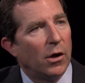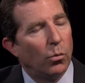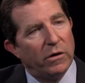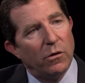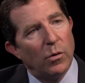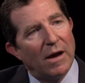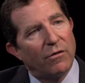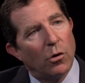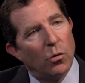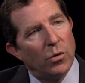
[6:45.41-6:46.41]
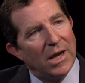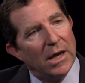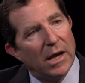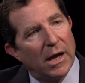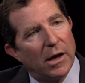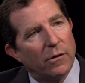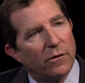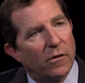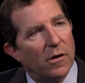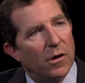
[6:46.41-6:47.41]
we do have our own
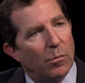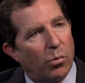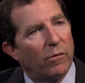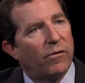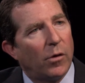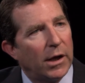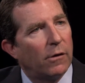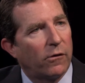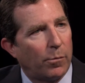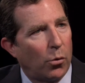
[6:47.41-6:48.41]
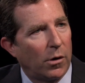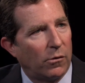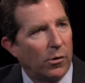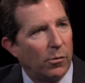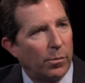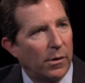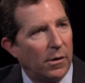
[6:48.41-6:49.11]
in-house portfolio support group.